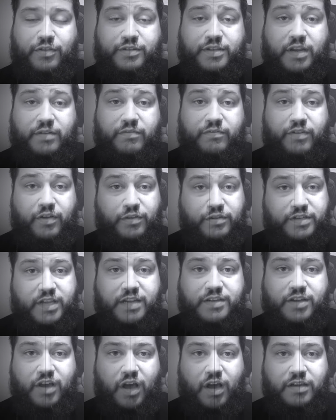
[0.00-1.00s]
Father
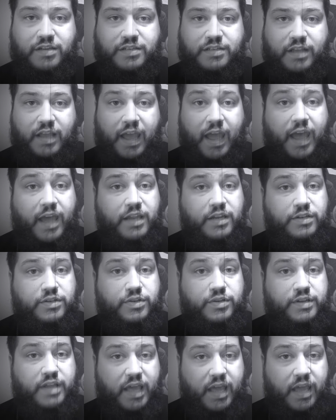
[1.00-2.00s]
TED Talks, and
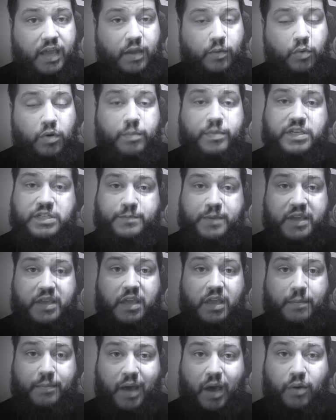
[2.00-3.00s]
today we'll be
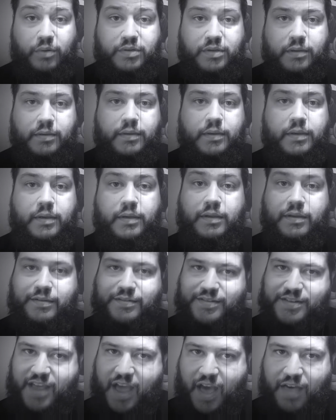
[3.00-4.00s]
speaking about
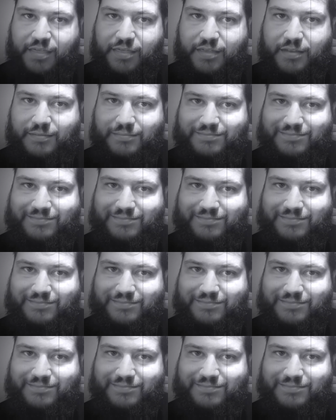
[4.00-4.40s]
death.